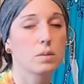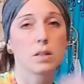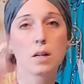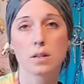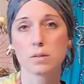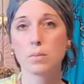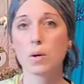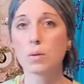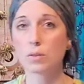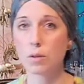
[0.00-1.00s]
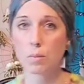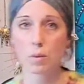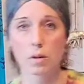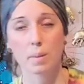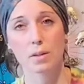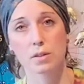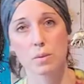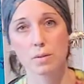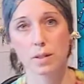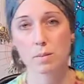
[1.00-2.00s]
to know more about a
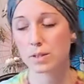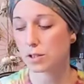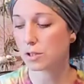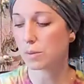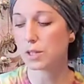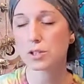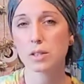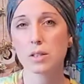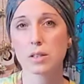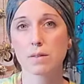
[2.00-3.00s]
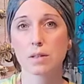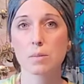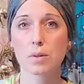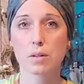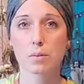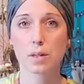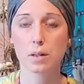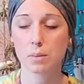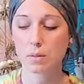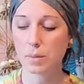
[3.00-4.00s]
twin flame situation, definitely book a
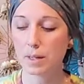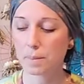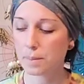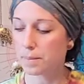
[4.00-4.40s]
reading with me.